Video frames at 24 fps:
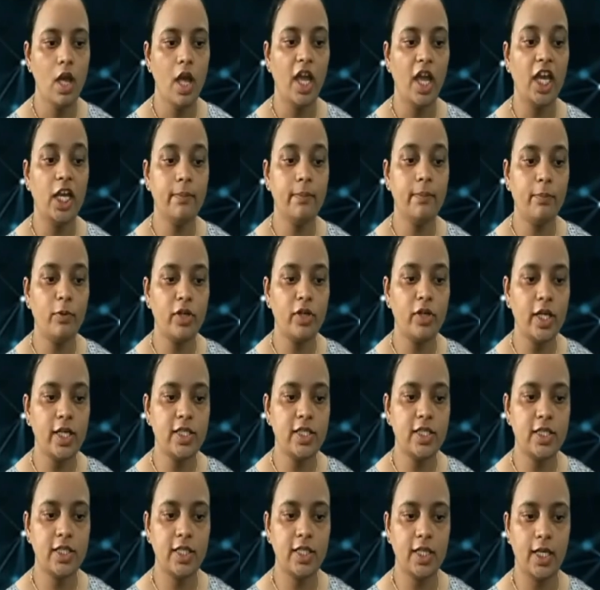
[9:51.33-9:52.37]
Input is
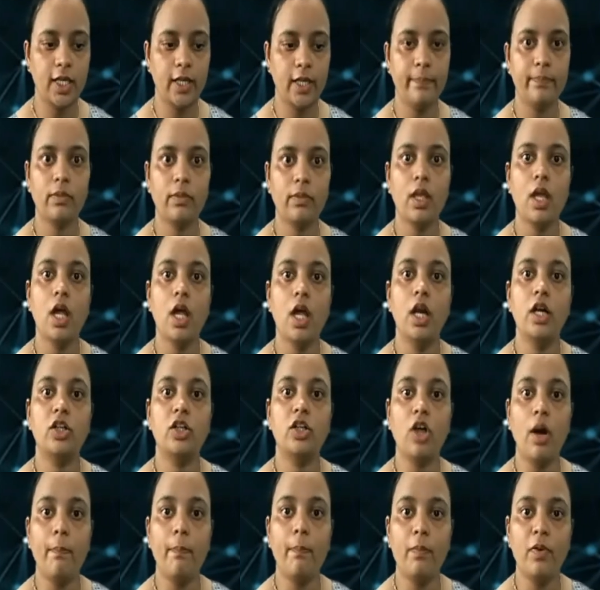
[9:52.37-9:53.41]
C,
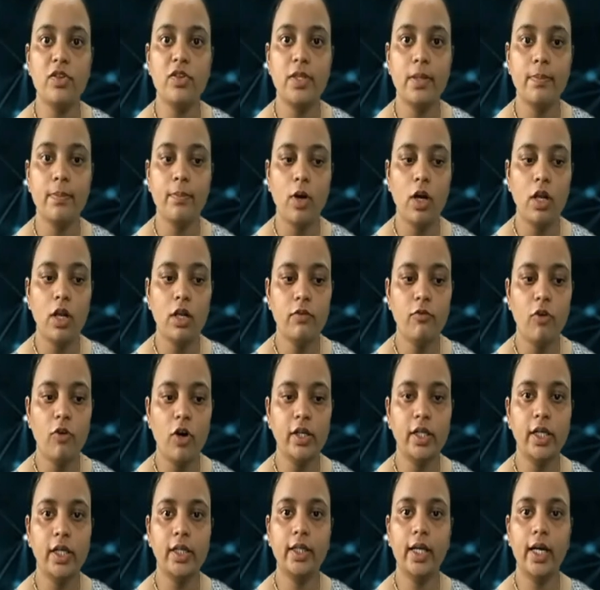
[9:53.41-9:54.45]
topmost symbol, what
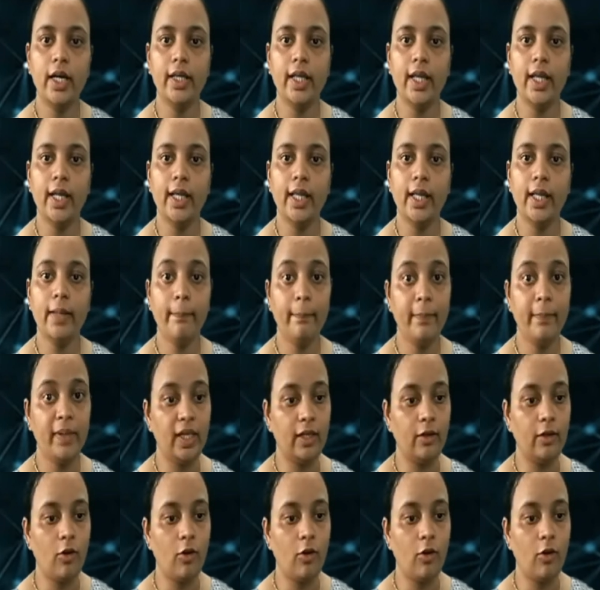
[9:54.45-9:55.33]
it containing? B.